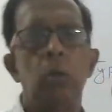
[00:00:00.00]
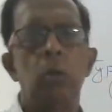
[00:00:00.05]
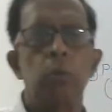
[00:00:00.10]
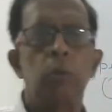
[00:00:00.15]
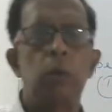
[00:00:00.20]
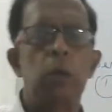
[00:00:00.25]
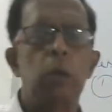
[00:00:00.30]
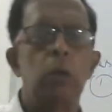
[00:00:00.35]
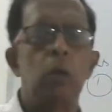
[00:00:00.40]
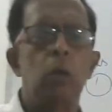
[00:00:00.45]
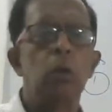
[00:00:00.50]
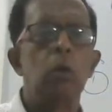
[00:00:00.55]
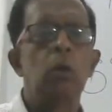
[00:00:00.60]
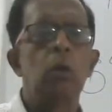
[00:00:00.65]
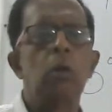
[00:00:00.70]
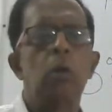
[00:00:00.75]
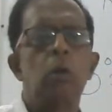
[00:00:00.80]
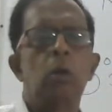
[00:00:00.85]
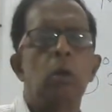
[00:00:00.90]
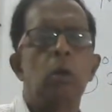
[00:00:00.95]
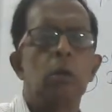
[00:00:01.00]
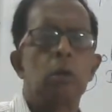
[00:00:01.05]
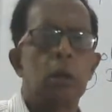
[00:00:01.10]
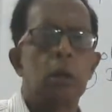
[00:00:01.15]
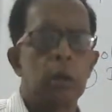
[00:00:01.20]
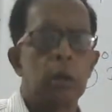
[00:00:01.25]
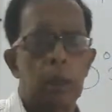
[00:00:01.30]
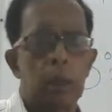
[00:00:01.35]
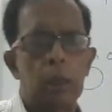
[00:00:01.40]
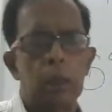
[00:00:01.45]
we know
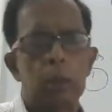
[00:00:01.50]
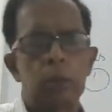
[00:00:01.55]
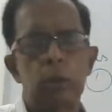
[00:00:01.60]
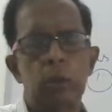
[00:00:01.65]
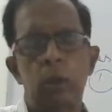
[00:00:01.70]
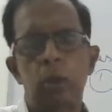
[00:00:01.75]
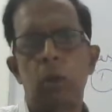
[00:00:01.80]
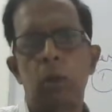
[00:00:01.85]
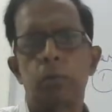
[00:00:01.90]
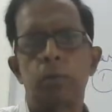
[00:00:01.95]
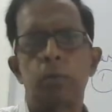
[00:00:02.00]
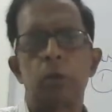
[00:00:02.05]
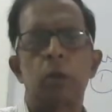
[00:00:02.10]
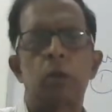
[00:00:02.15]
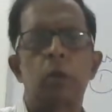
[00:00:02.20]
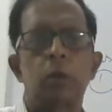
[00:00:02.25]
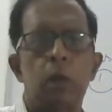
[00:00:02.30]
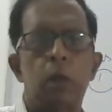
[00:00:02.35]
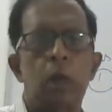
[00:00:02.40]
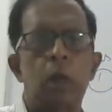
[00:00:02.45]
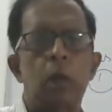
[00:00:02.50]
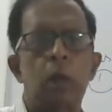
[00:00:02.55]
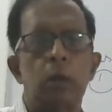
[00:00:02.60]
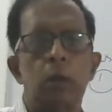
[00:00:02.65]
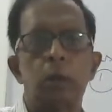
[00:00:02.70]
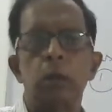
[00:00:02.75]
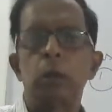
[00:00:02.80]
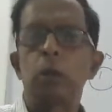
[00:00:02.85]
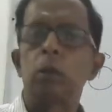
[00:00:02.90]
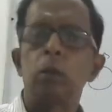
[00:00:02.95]
the direction of the current,
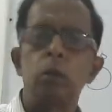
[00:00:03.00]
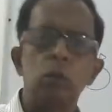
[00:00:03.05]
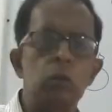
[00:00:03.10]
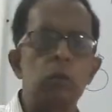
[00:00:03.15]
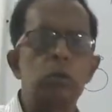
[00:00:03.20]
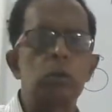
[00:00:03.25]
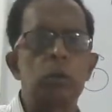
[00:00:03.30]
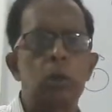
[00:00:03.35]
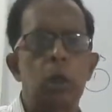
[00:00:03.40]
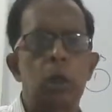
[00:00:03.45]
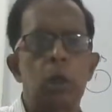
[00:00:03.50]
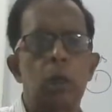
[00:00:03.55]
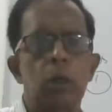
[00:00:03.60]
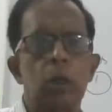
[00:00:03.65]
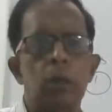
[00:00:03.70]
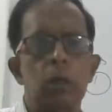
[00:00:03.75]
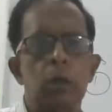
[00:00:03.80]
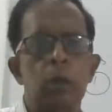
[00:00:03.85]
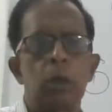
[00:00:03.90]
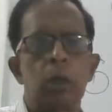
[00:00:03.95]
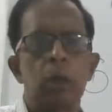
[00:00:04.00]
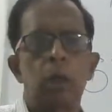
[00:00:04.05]
induced current